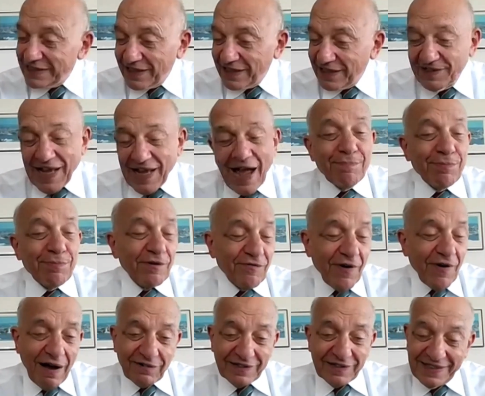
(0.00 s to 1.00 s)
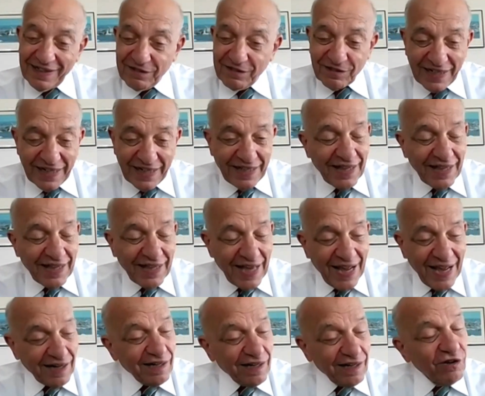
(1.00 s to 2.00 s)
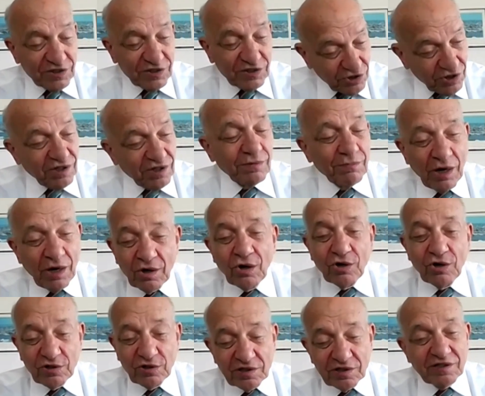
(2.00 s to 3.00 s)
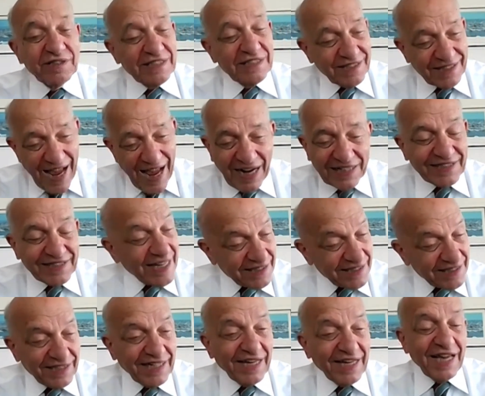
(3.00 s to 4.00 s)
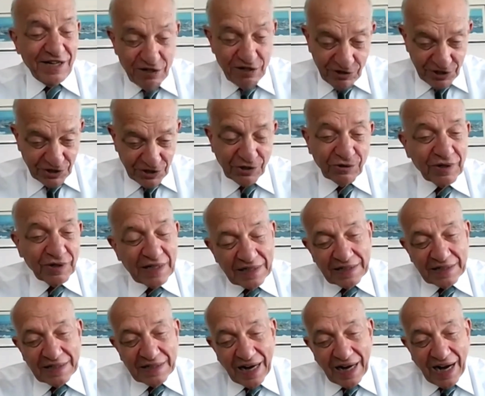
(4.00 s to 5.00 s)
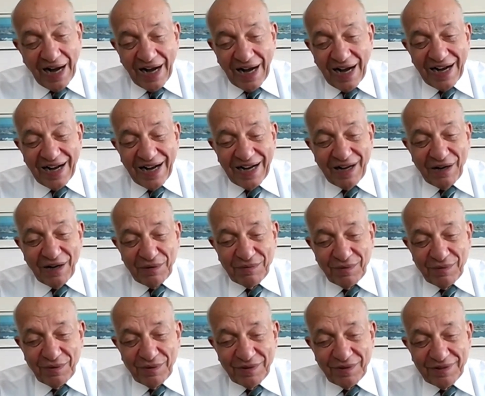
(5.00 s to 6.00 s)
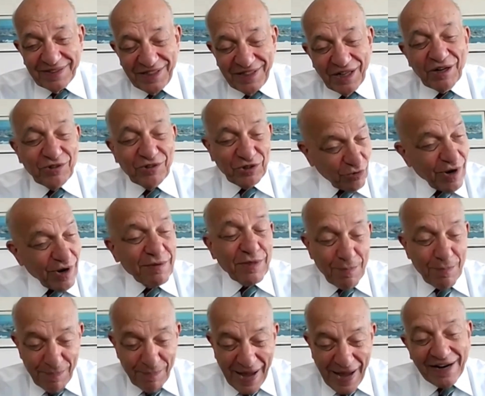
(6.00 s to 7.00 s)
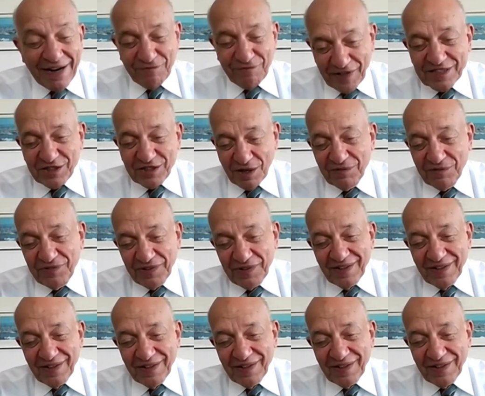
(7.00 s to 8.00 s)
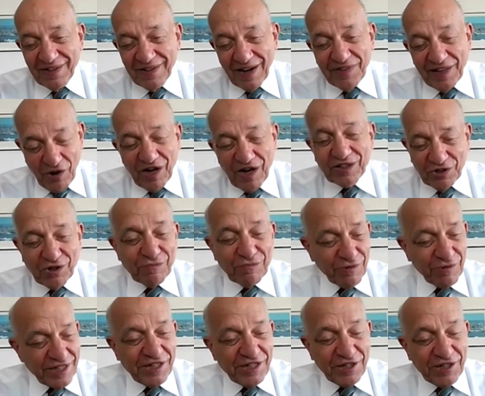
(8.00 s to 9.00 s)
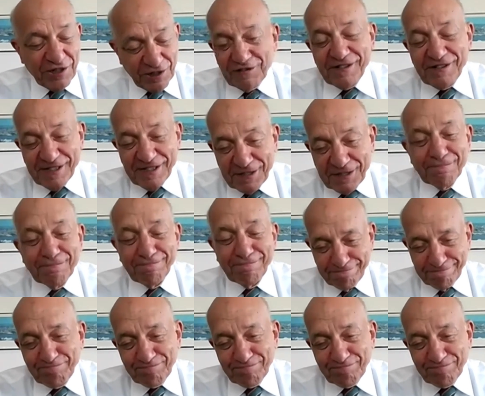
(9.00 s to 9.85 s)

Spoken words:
the type of volatility that a long-term holder in stocks has to get used to, to reap the benefits of the long-term returns.